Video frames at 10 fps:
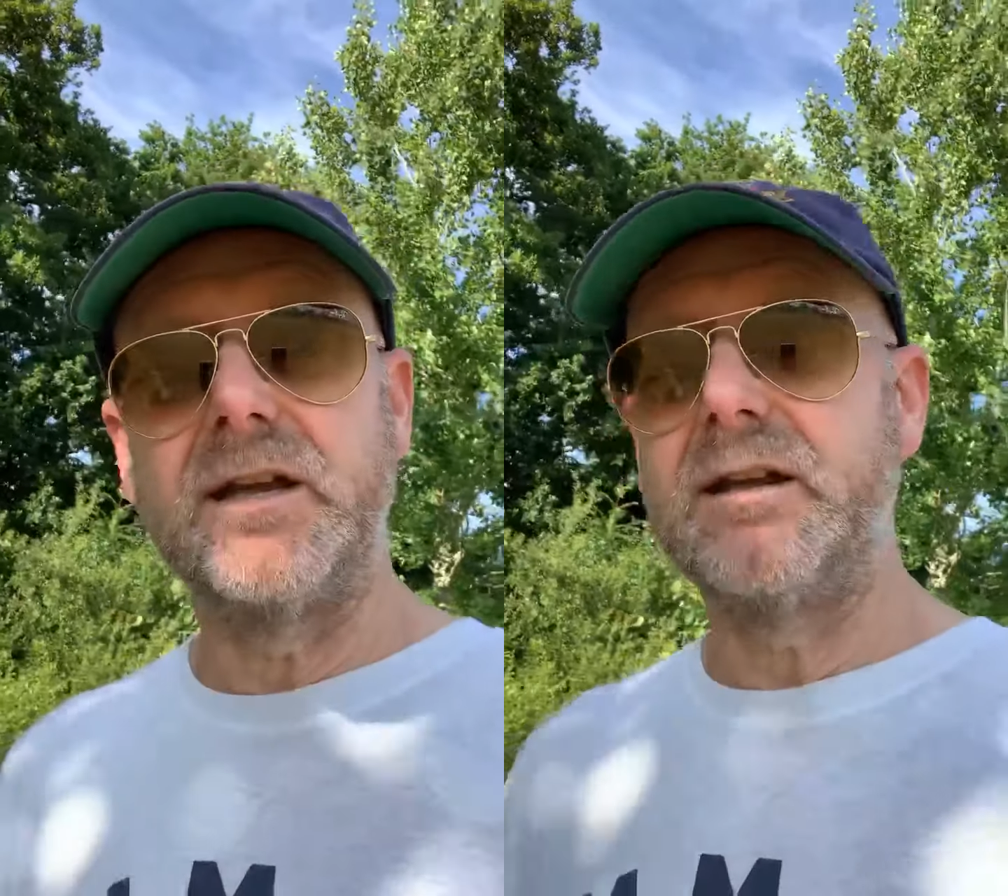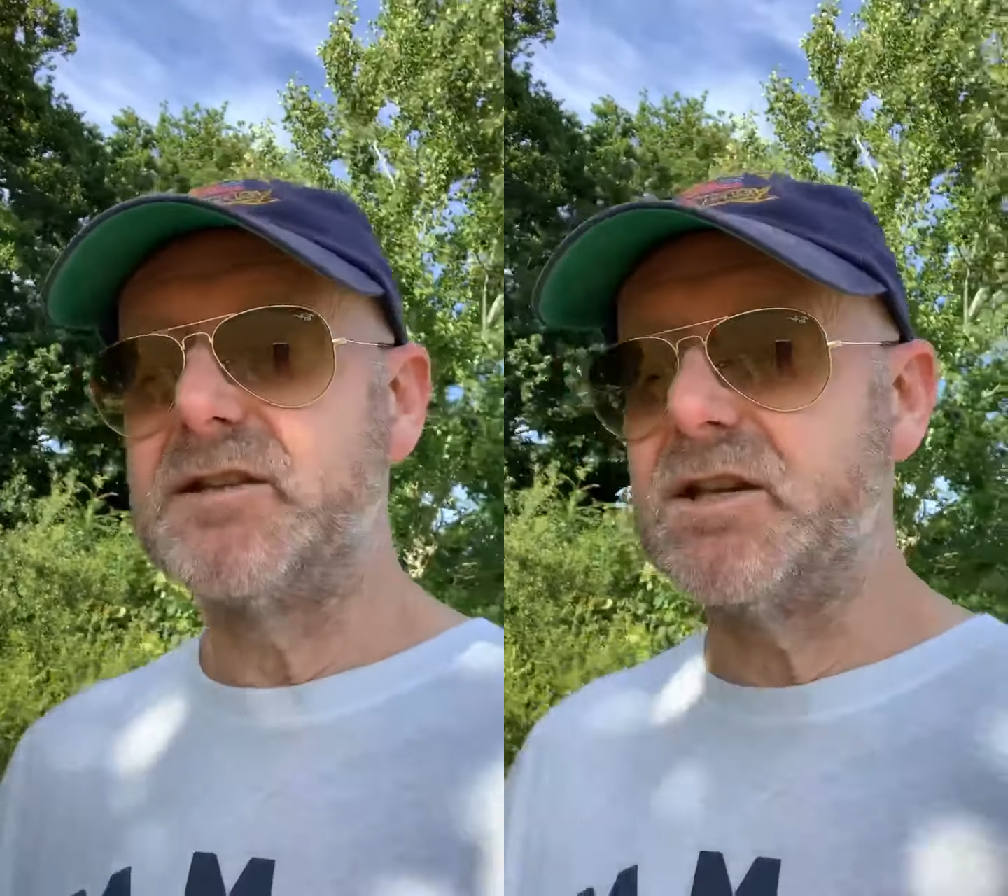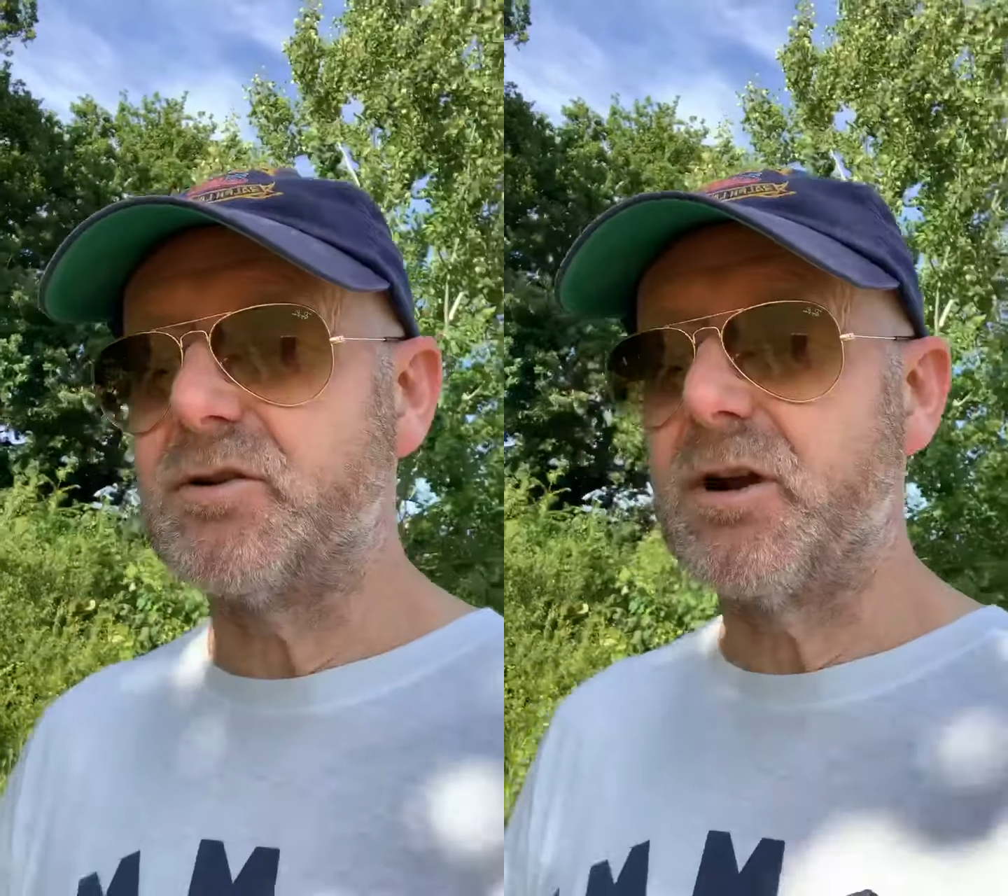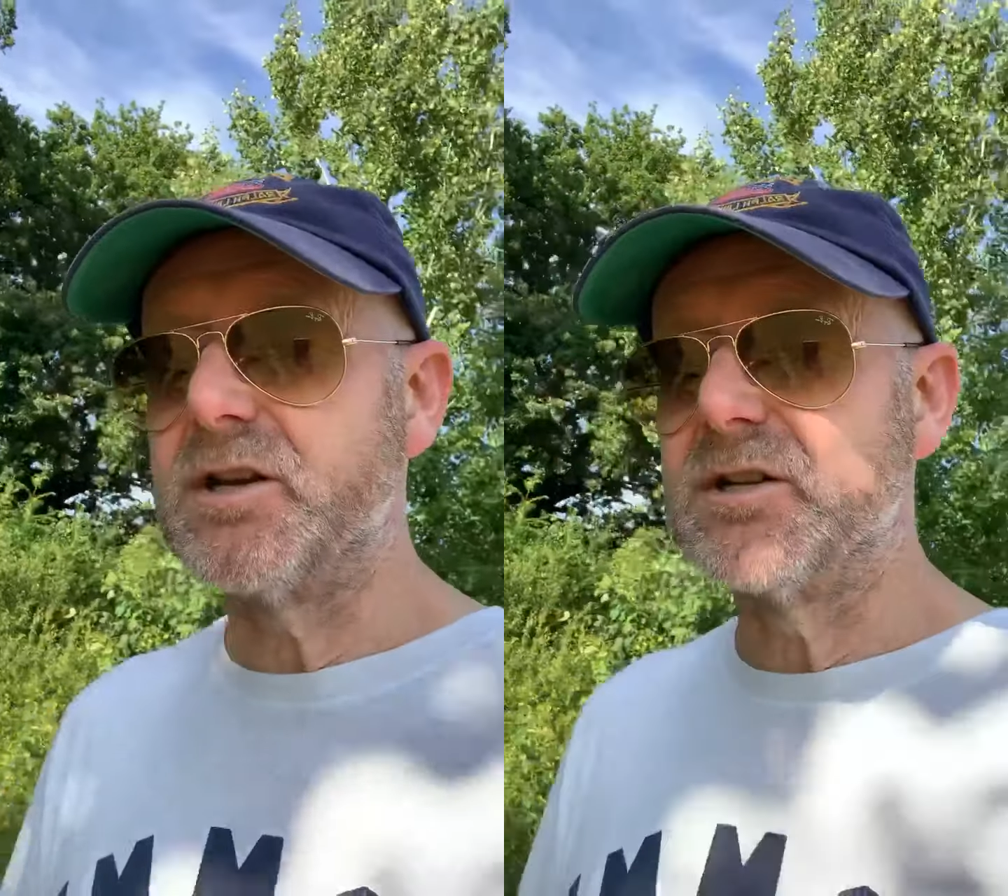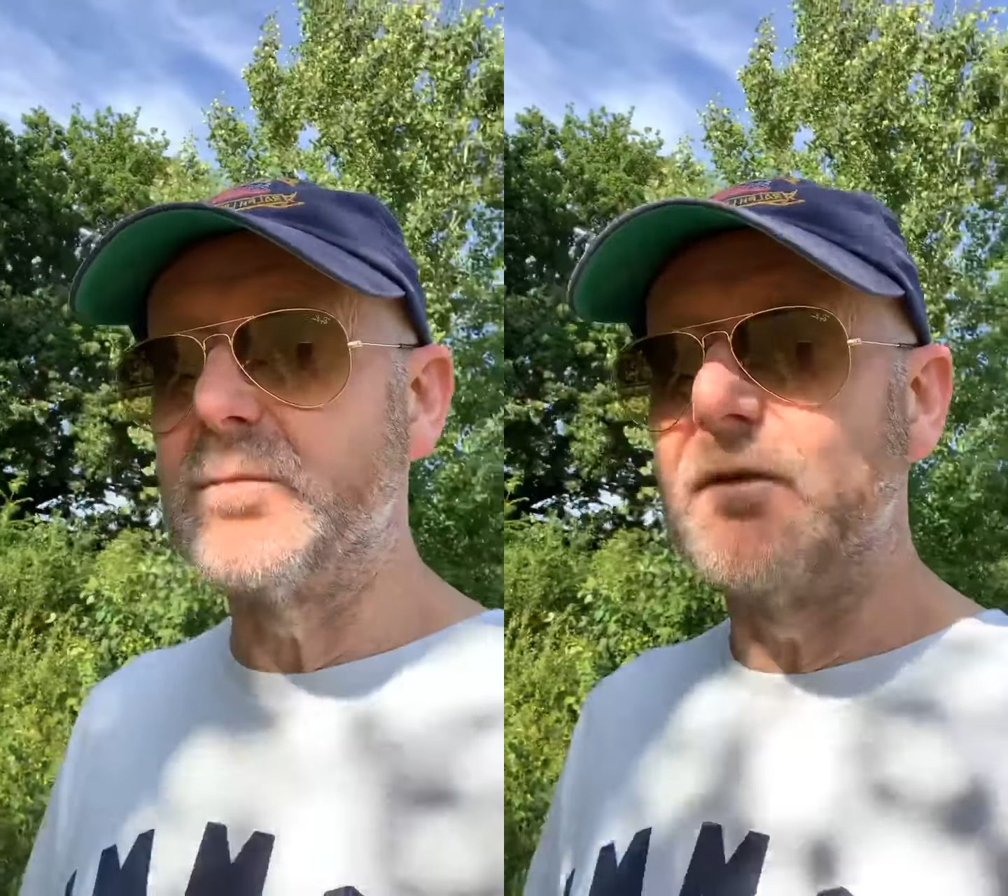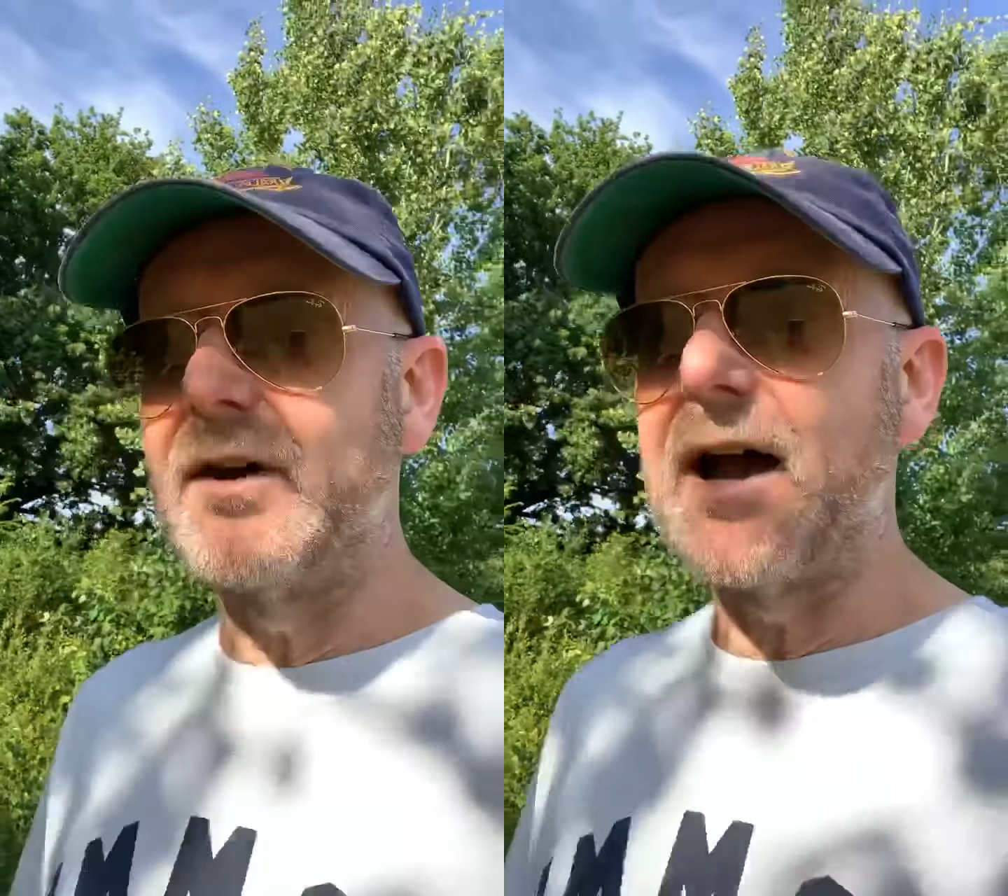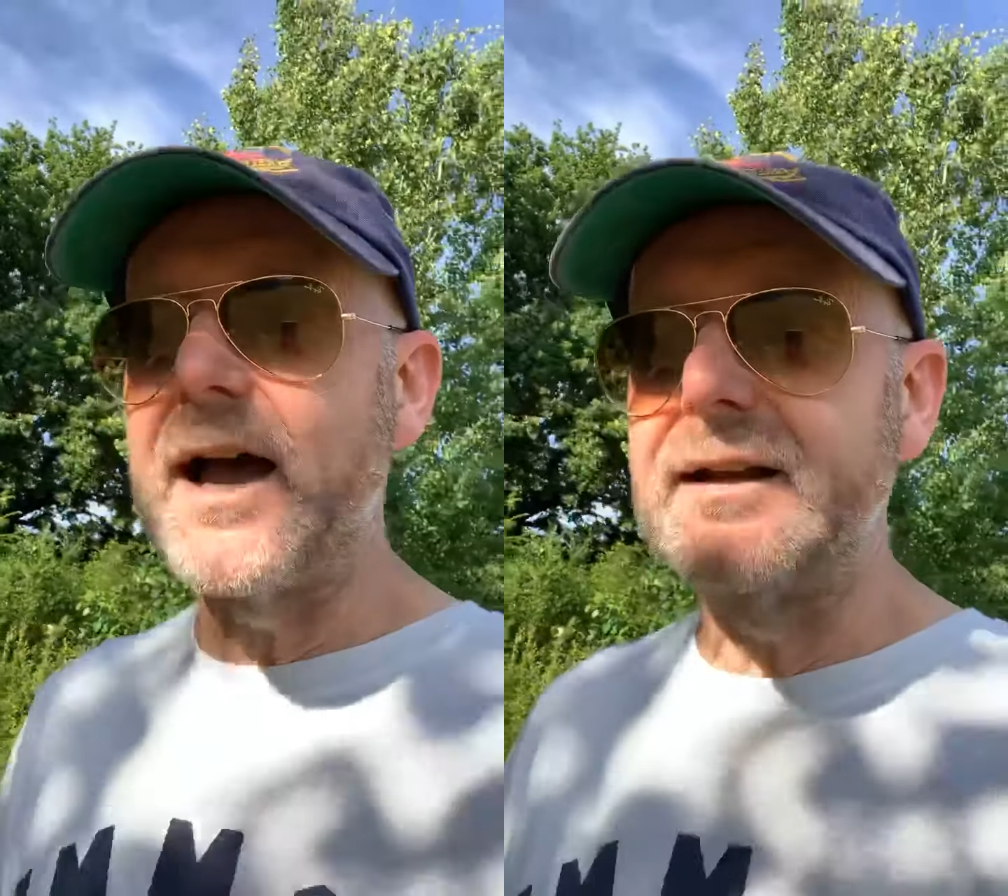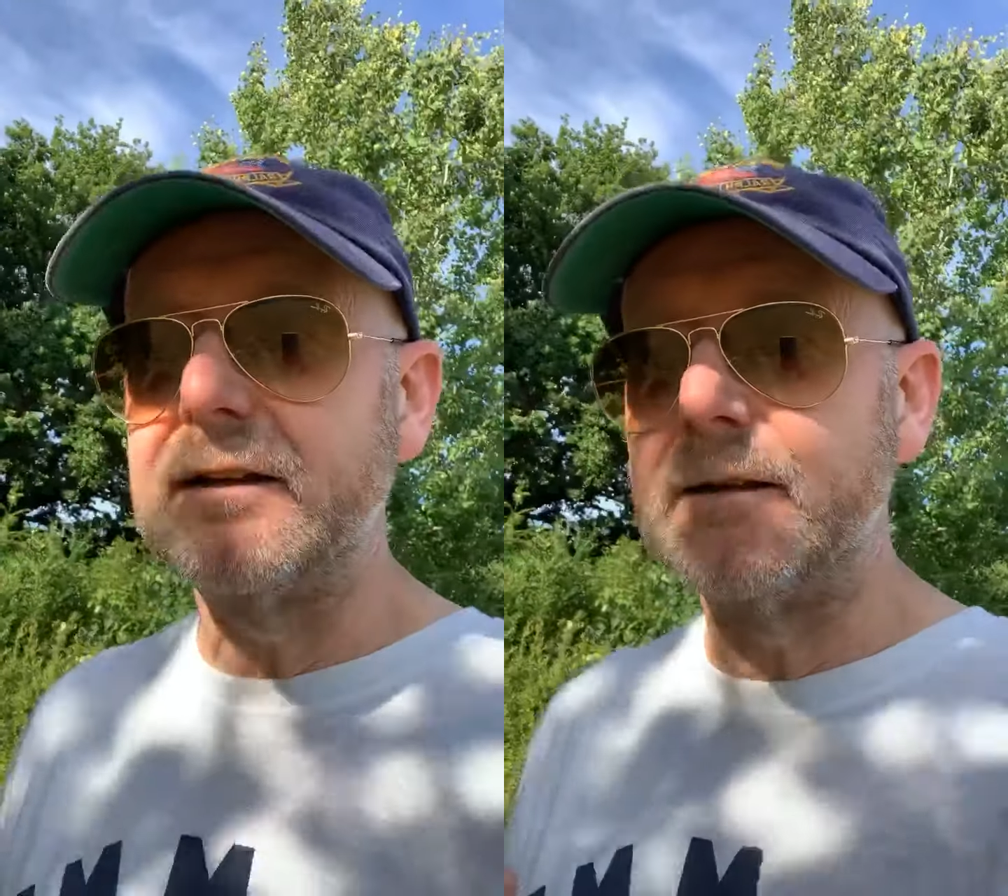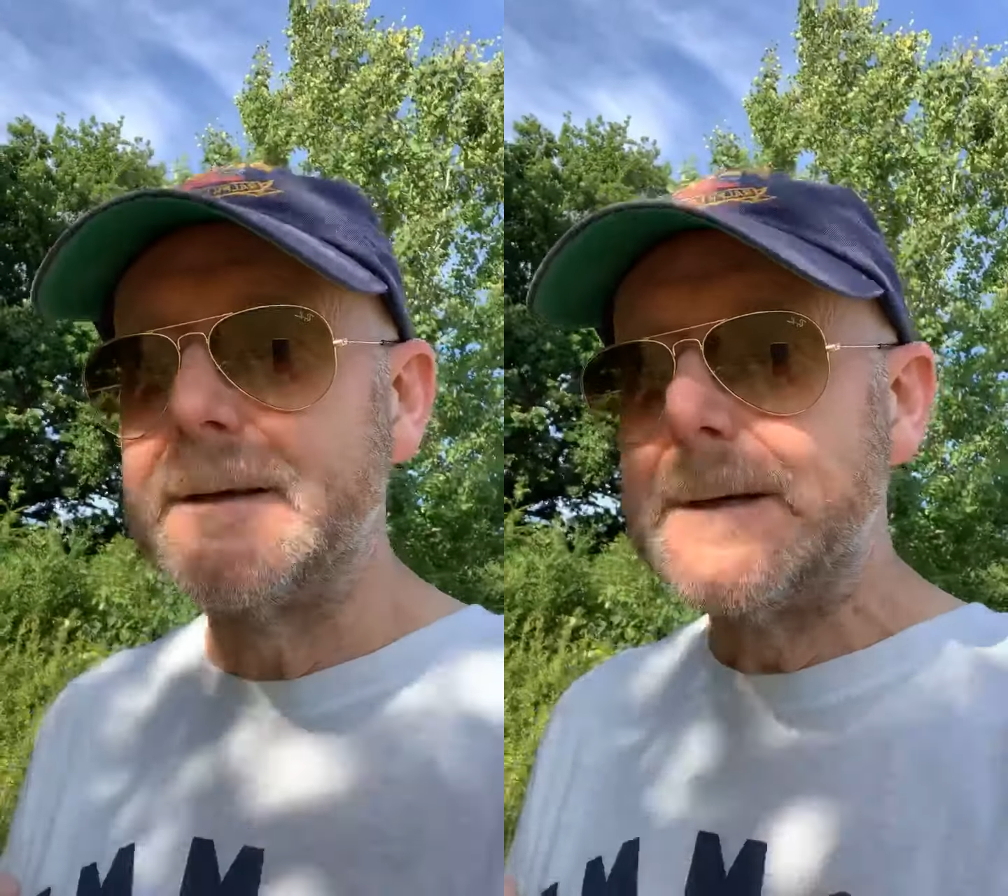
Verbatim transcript: situation we've had and